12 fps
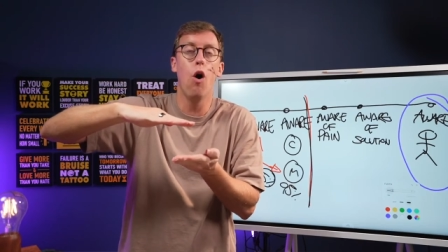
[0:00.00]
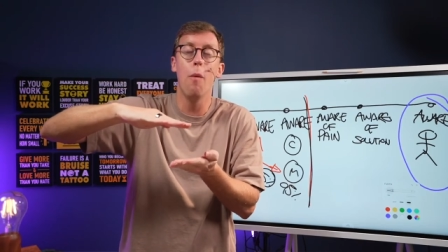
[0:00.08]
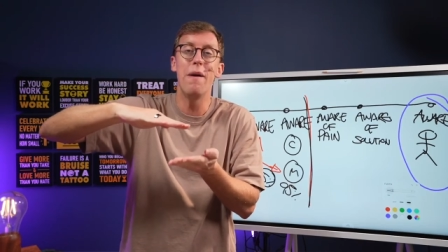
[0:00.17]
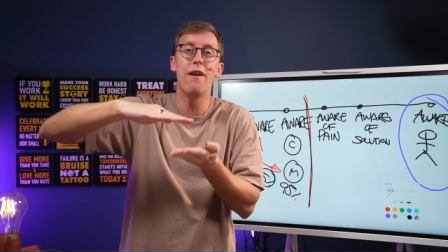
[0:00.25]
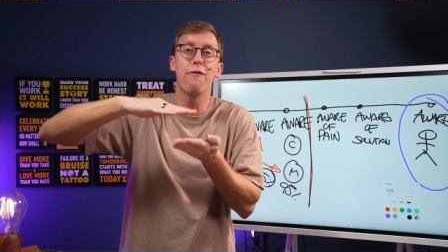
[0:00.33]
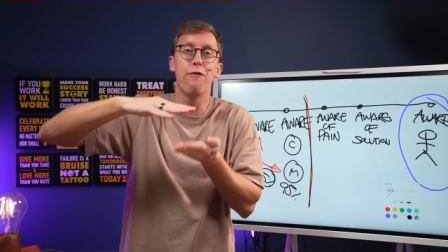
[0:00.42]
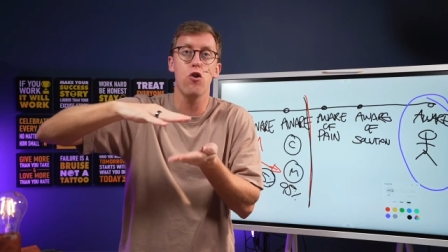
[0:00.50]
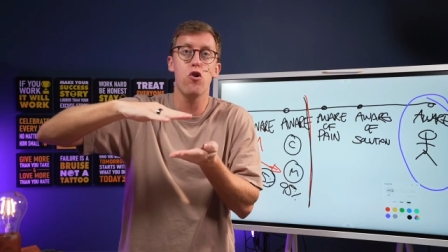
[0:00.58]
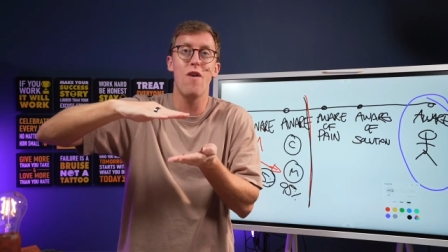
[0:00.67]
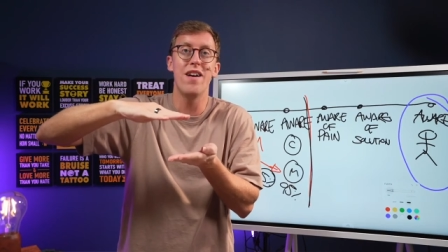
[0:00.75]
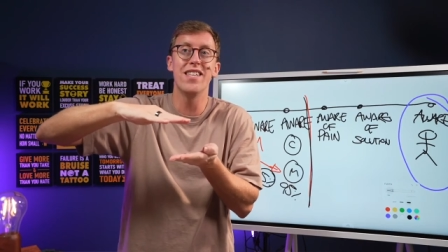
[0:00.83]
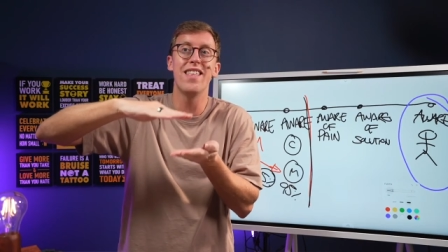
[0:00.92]
or being
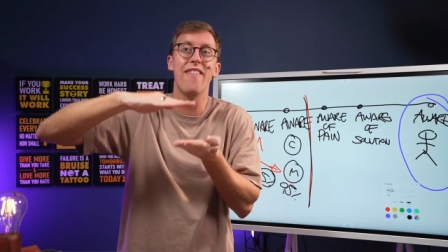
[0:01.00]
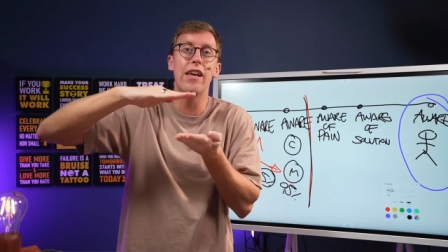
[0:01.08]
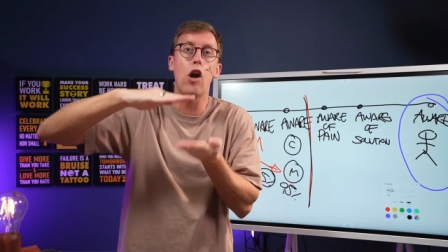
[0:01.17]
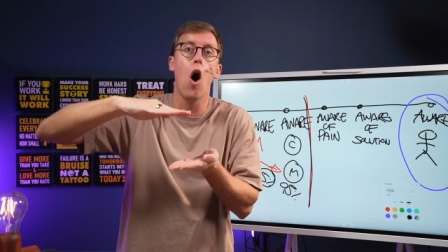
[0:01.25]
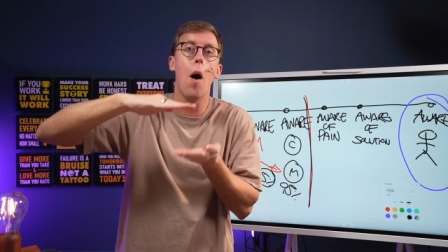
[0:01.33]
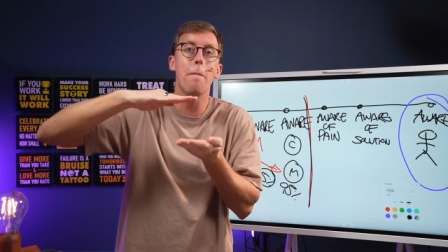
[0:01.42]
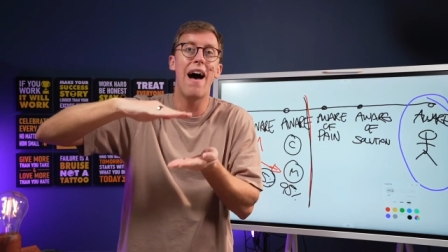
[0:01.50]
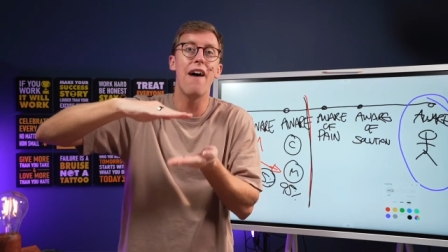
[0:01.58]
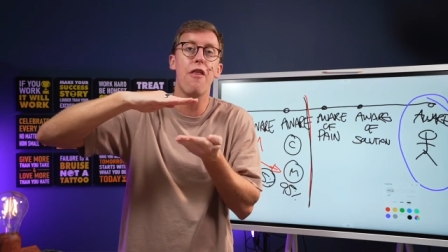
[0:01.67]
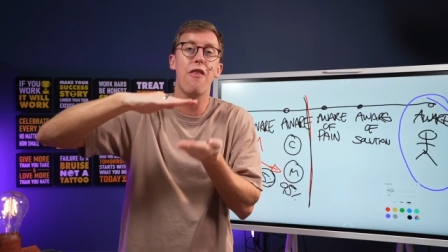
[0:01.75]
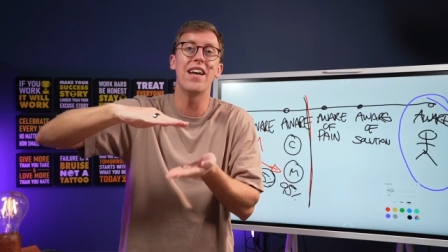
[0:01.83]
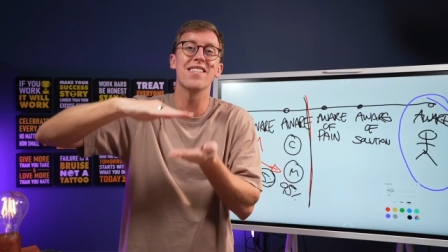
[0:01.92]
frustrated that they can't buy
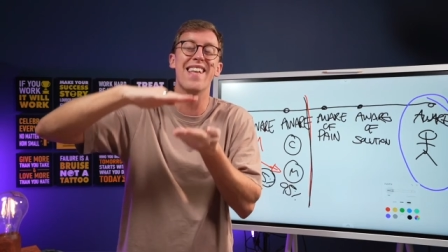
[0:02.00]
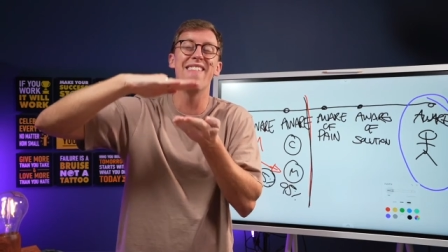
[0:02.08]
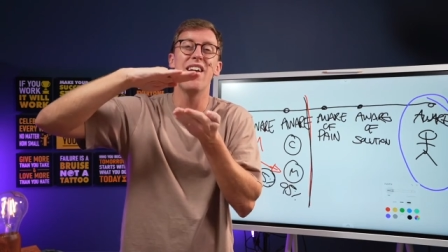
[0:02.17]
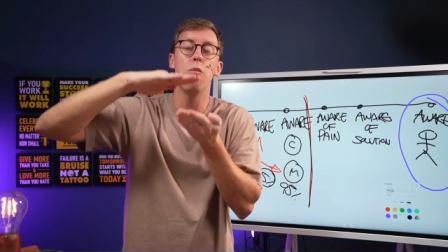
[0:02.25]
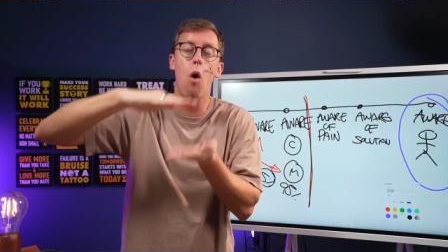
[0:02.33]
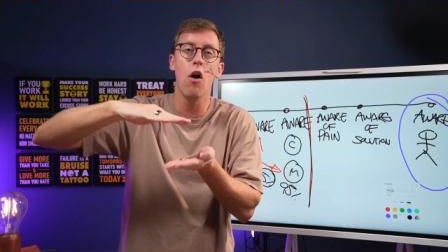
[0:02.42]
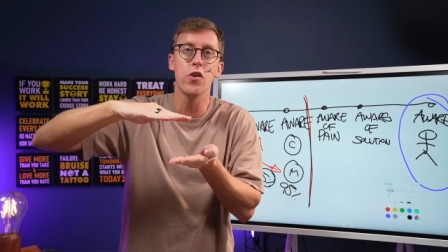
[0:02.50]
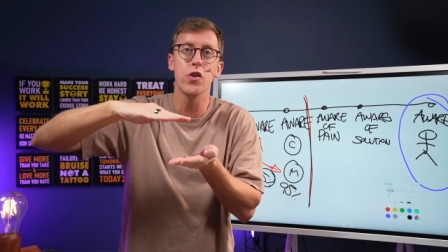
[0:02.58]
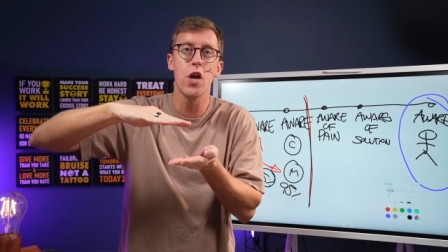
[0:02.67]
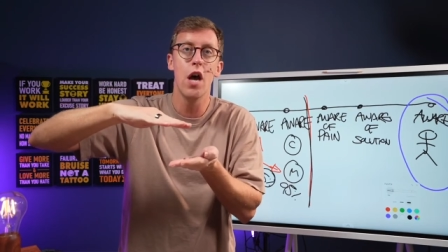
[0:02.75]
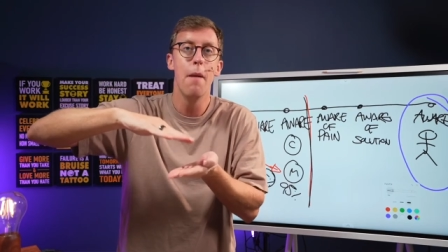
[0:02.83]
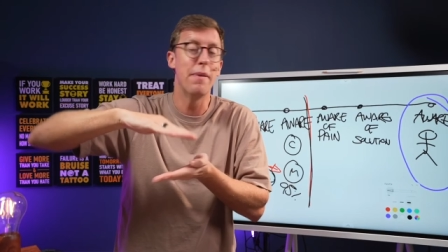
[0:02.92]
the things that they
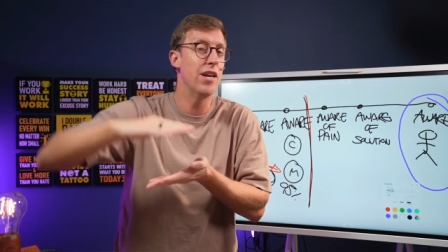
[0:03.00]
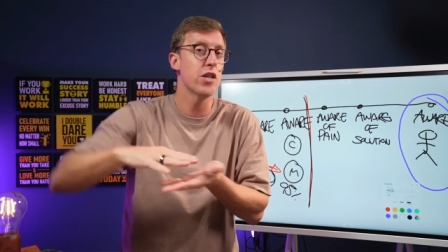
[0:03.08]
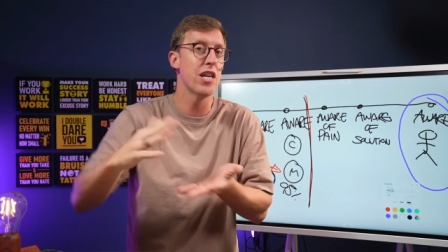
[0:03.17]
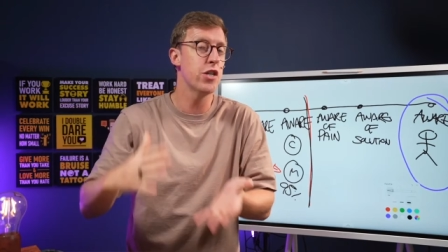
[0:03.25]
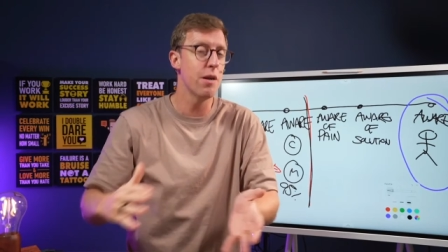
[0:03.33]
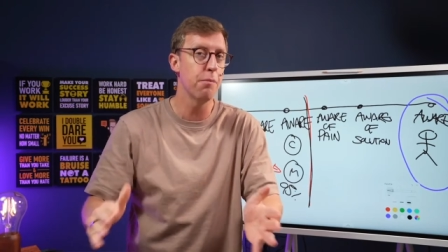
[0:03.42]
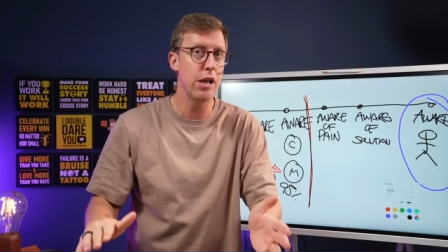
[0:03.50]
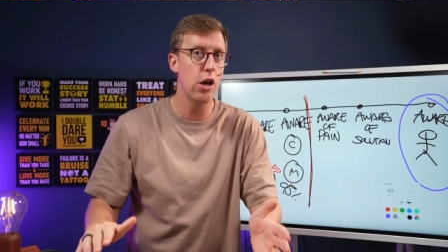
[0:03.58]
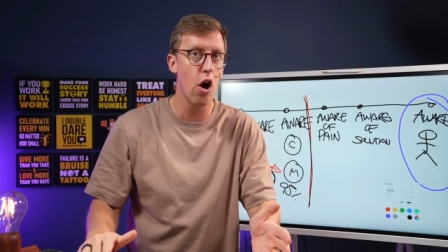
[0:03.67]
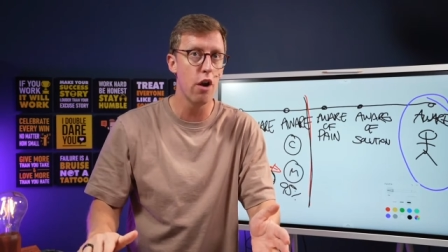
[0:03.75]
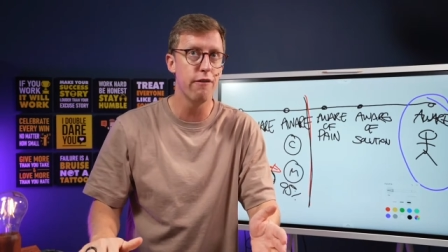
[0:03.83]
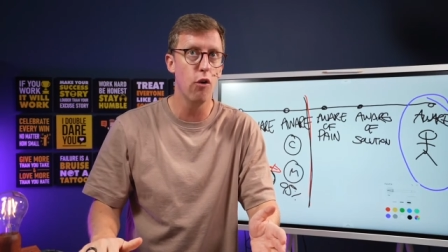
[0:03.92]
want because they simply
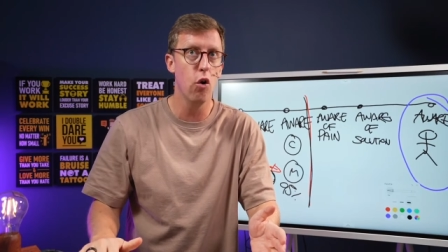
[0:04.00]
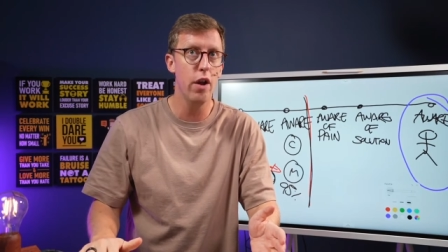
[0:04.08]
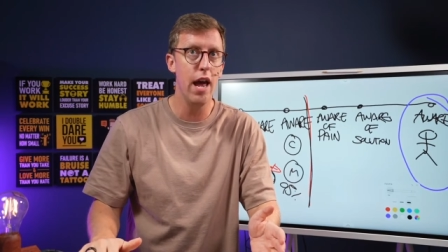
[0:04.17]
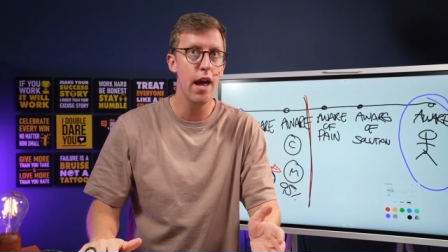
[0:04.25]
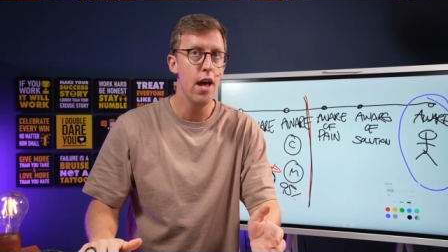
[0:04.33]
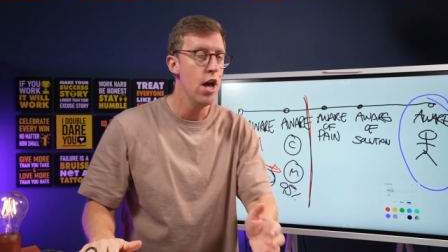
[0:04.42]
can't afford it.